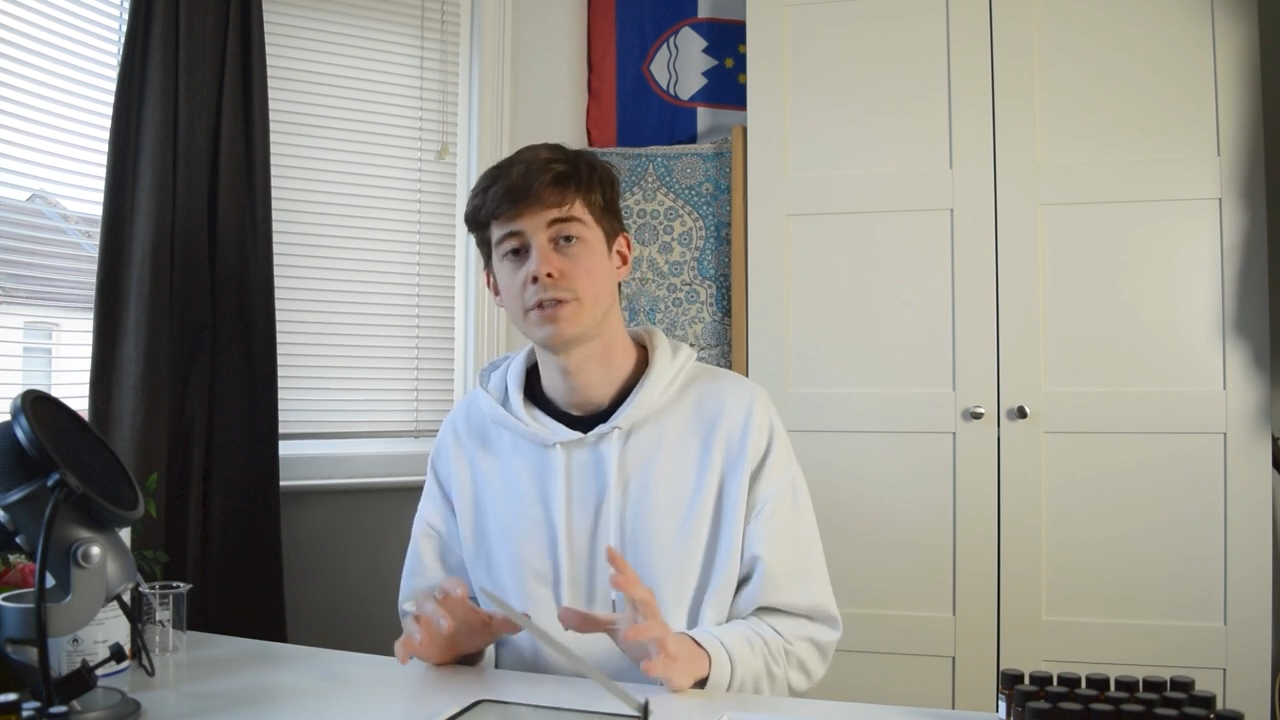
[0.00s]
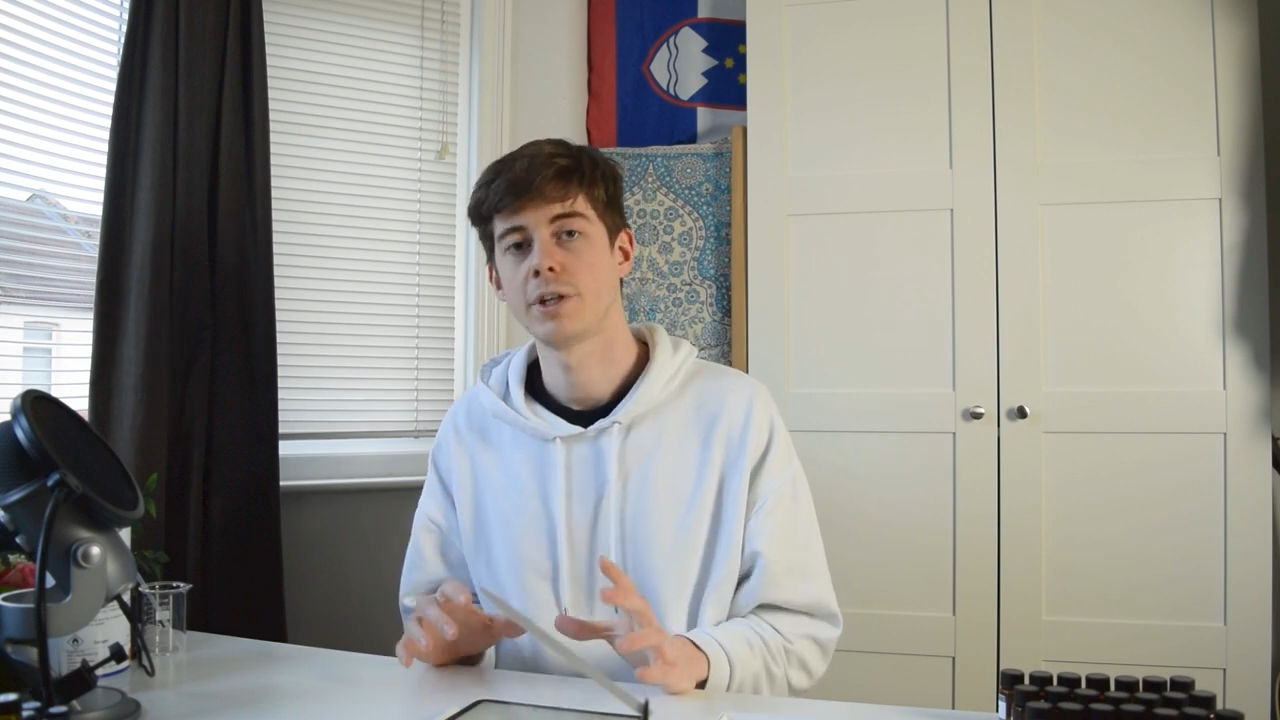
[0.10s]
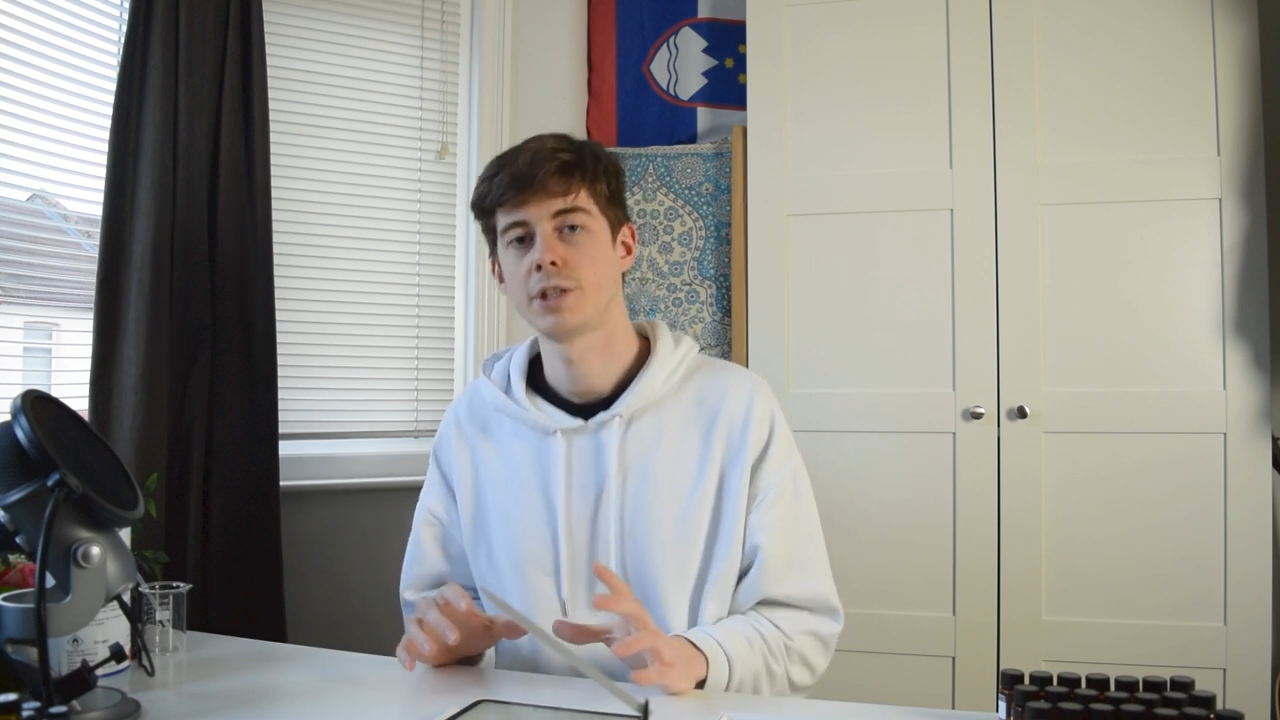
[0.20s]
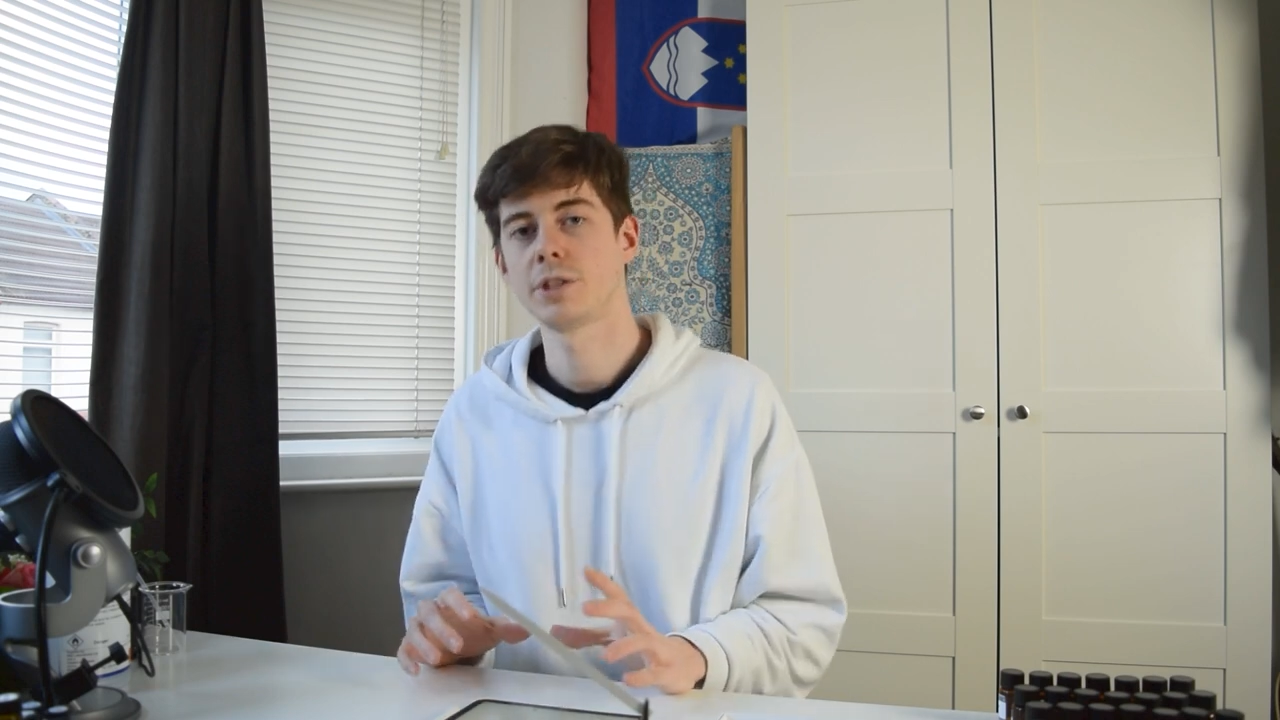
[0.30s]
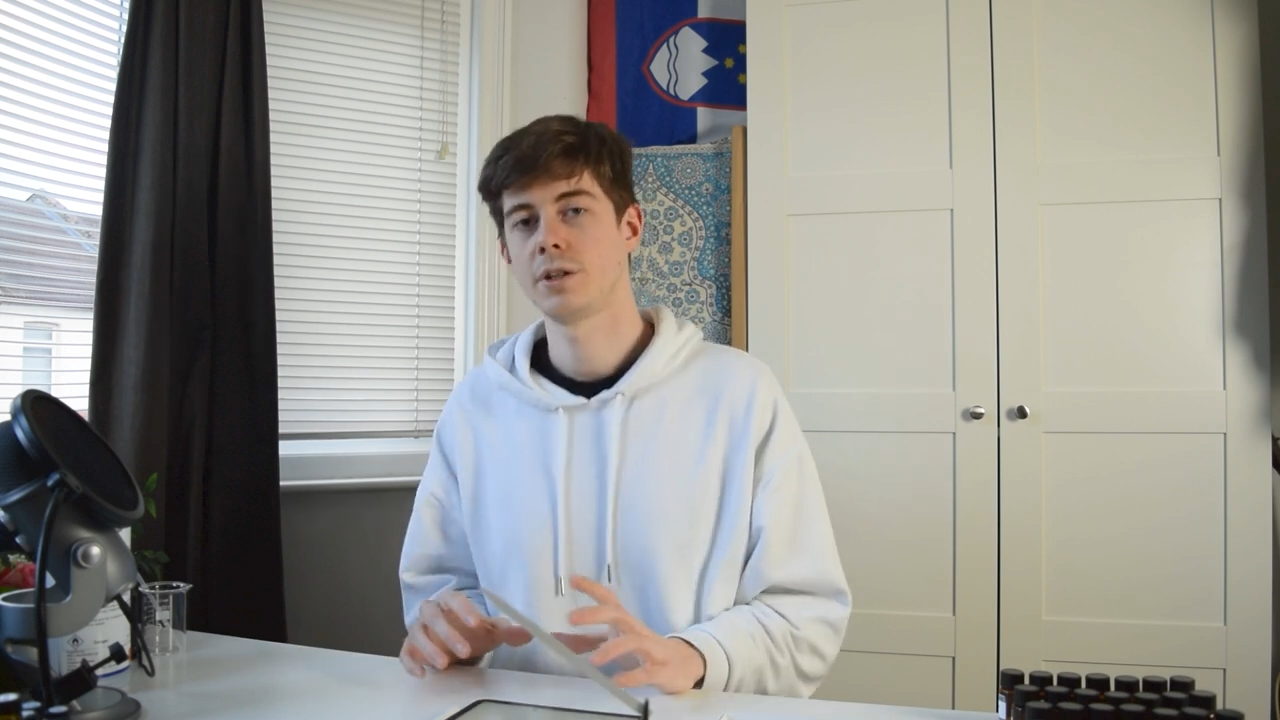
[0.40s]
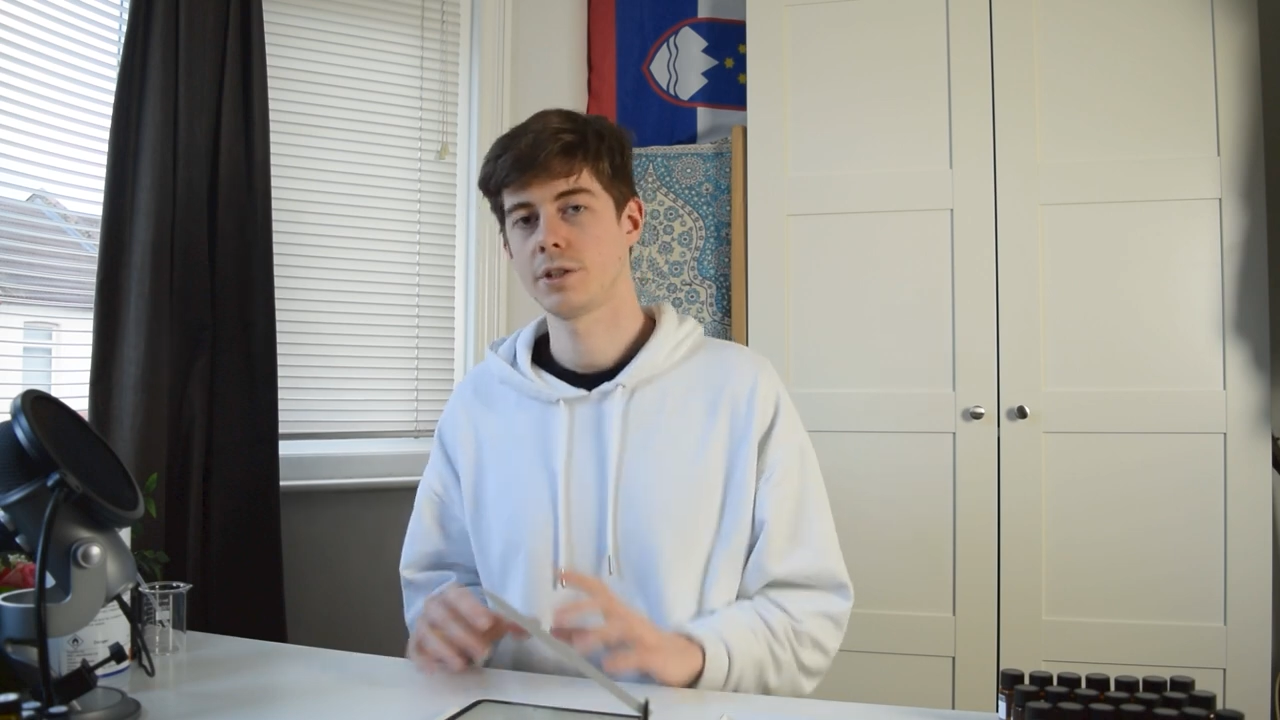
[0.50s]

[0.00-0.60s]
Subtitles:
version.